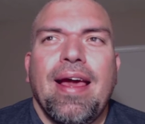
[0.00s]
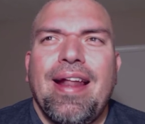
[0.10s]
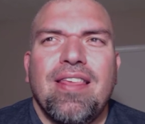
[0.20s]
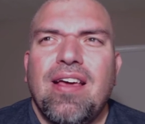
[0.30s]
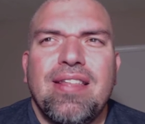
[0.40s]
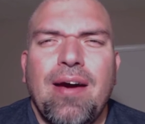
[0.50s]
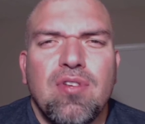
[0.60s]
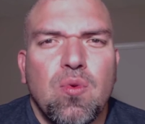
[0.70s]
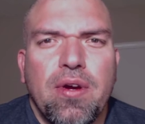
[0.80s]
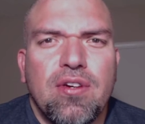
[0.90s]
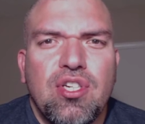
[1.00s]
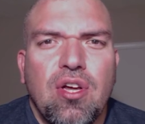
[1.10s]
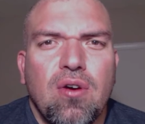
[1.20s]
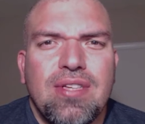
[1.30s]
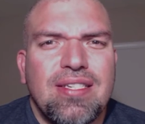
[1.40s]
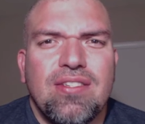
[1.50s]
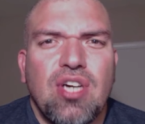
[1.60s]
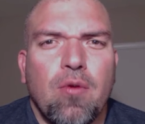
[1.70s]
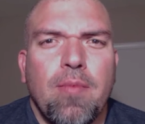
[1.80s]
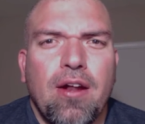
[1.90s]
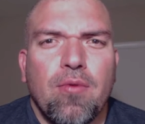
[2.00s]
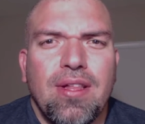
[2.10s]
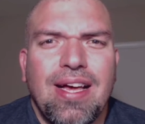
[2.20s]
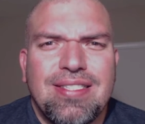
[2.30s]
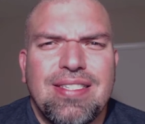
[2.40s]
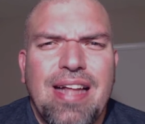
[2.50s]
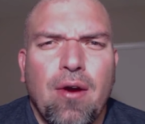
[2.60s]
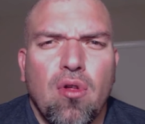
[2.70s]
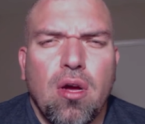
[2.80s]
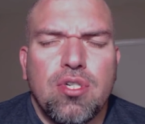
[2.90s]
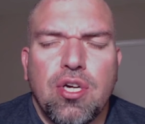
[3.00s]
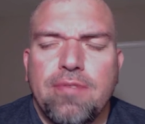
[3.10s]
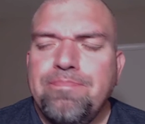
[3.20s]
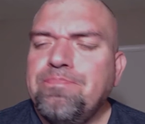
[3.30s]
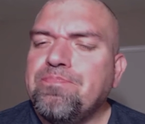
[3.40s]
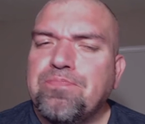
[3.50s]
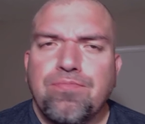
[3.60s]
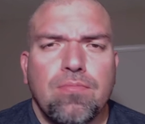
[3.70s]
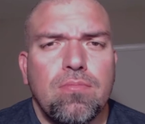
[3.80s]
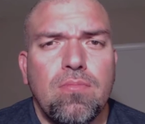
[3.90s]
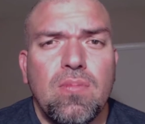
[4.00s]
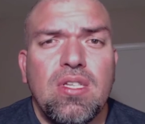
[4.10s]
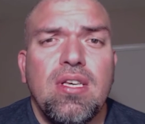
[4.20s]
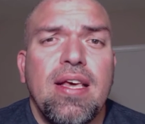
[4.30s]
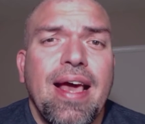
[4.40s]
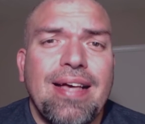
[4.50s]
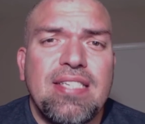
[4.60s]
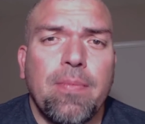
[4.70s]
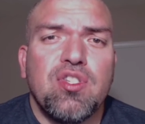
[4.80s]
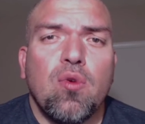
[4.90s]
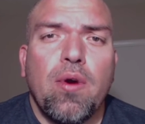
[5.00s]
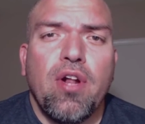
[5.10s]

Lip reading: And I thought that was weird. You know, doesn't John Romano realize it's an hour-long show? As the episode